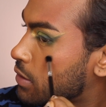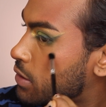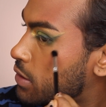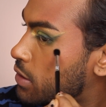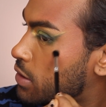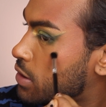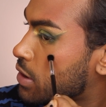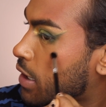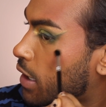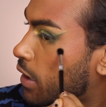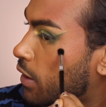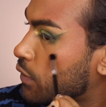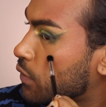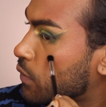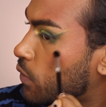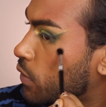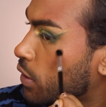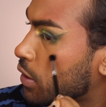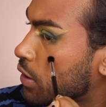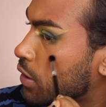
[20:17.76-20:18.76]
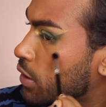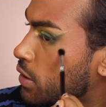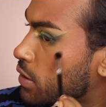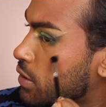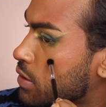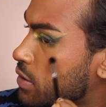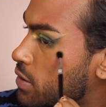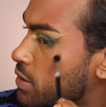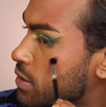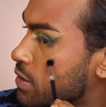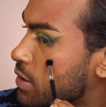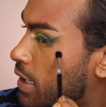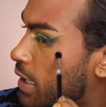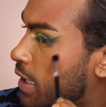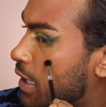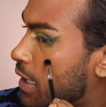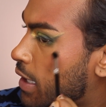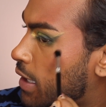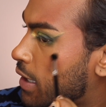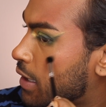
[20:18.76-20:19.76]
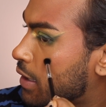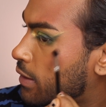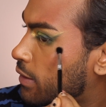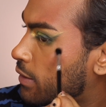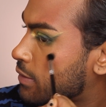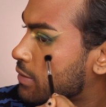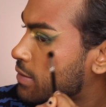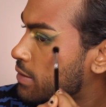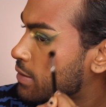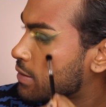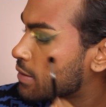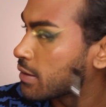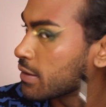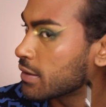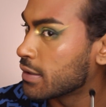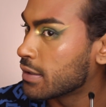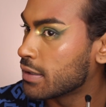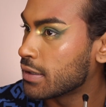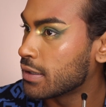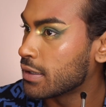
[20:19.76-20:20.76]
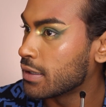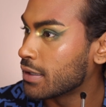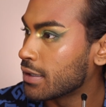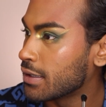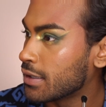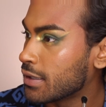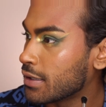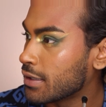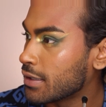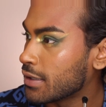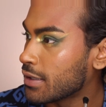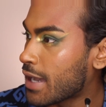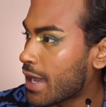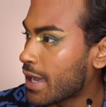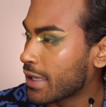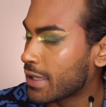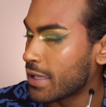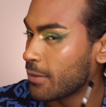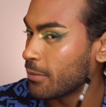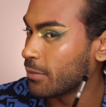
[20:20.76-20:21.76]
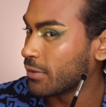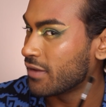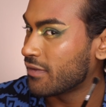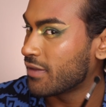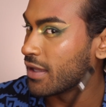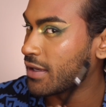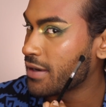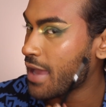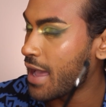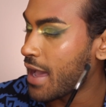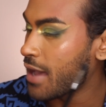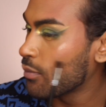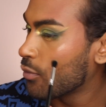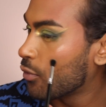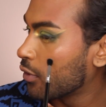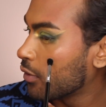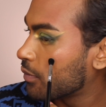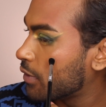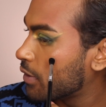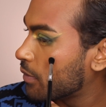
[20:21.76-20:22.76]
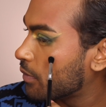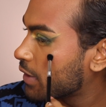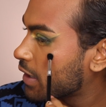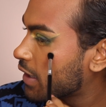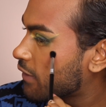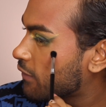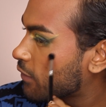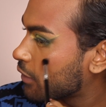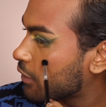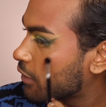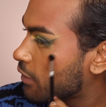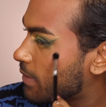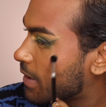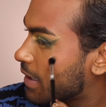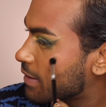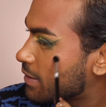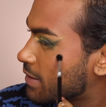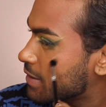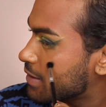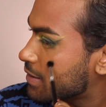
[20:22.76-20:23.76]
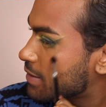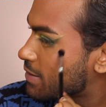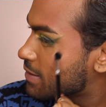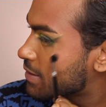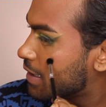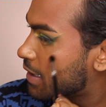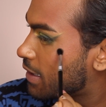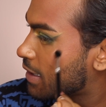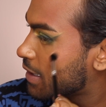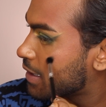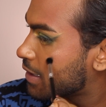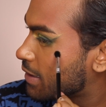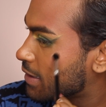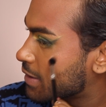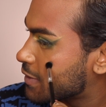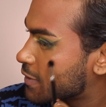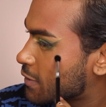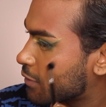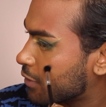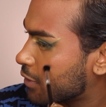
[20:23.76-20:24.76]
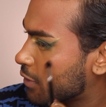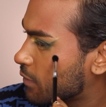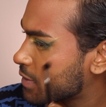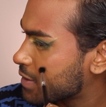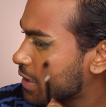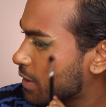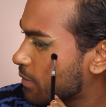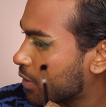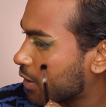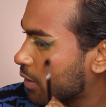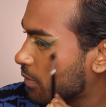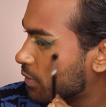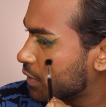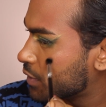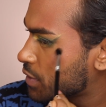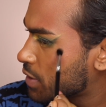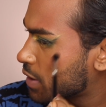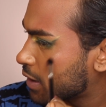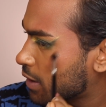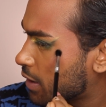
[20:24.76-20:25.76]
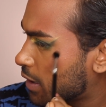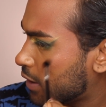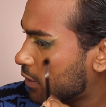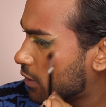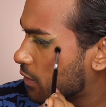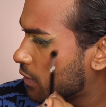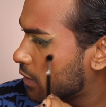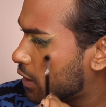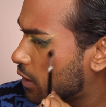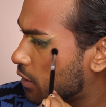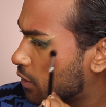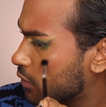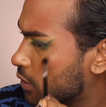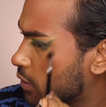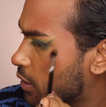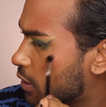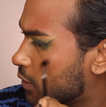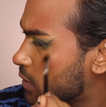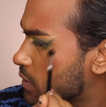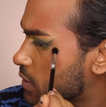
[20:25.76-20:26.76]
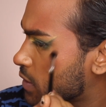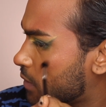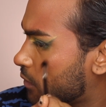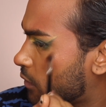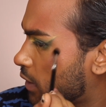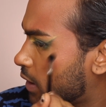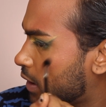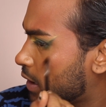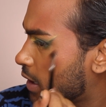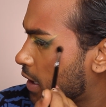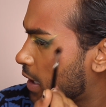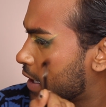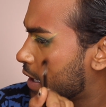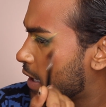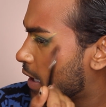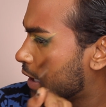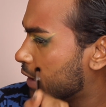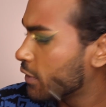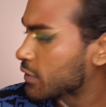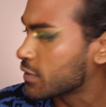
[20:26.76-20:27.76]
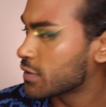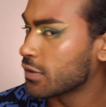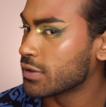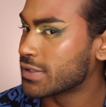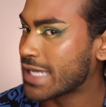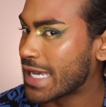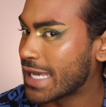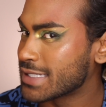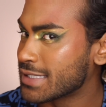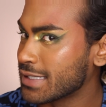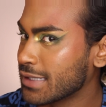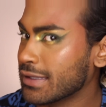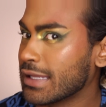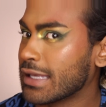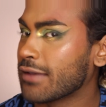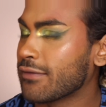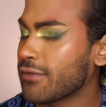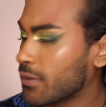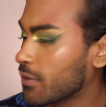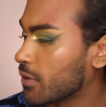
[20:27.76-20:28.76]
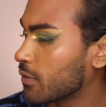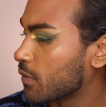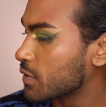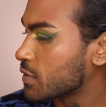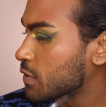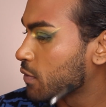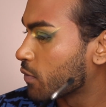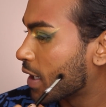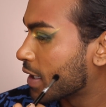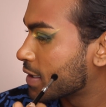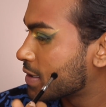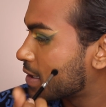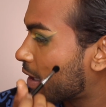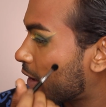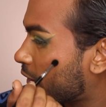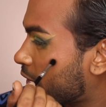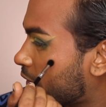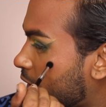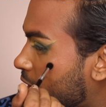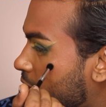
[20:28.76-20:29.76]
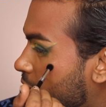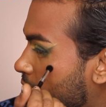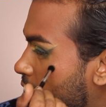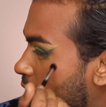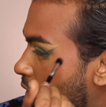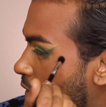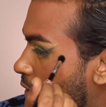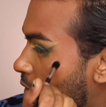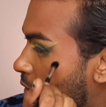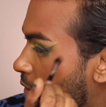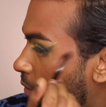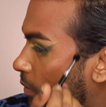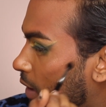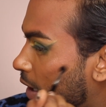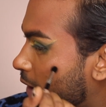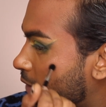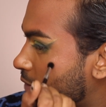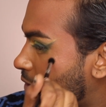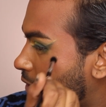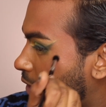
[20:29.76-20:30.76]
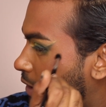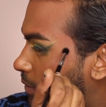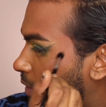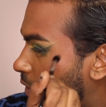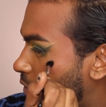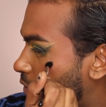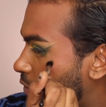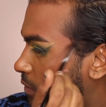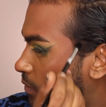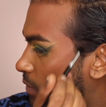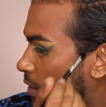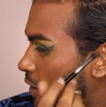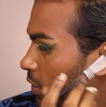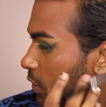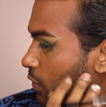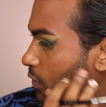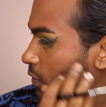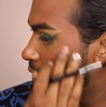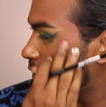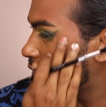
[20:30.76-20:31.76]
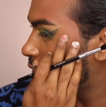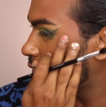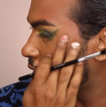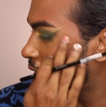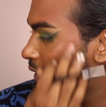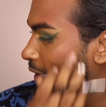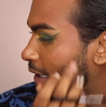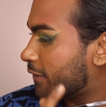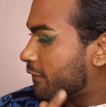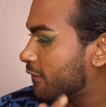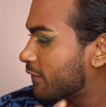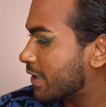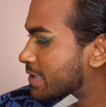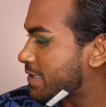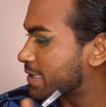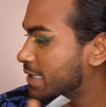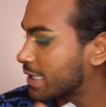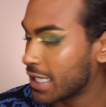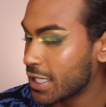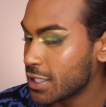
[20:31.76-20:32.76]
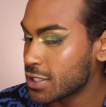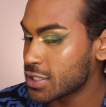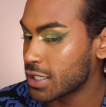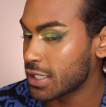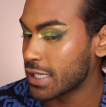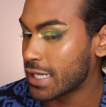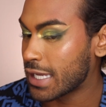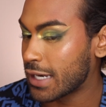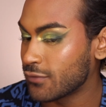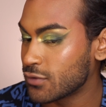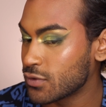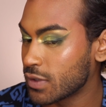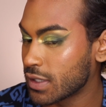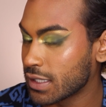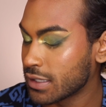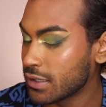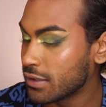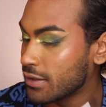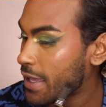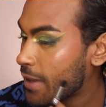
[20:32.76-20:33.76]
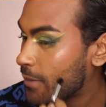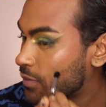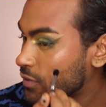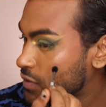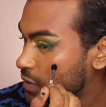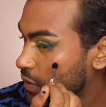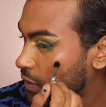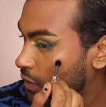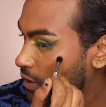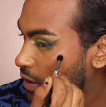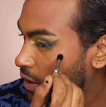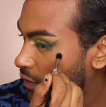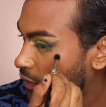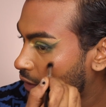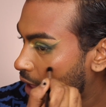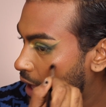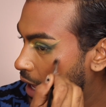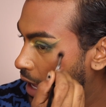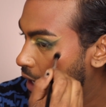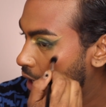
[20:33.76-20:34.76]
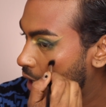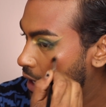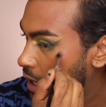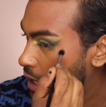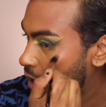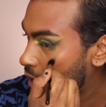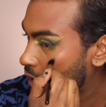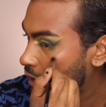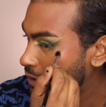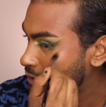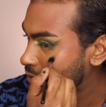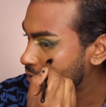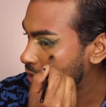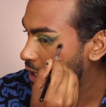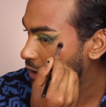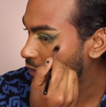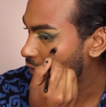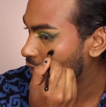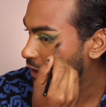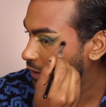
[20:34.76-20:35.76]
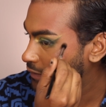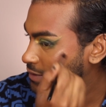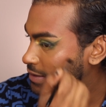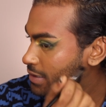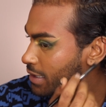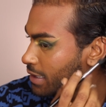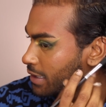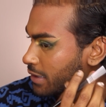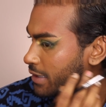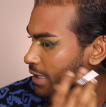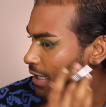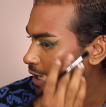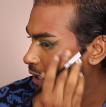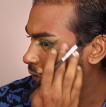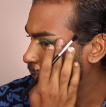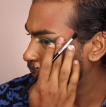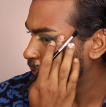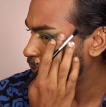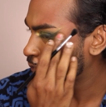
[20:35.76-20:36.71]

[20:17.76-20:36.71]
child workers, and I can't believe that not more people have heard about this. And this story was like published like, I don't know, a year ago or something. I'll also attach the link if anyone wants to watch that there. But I was thinking about doing my own little like investigation and kind of doing a little episode on that. Because now that I've seen that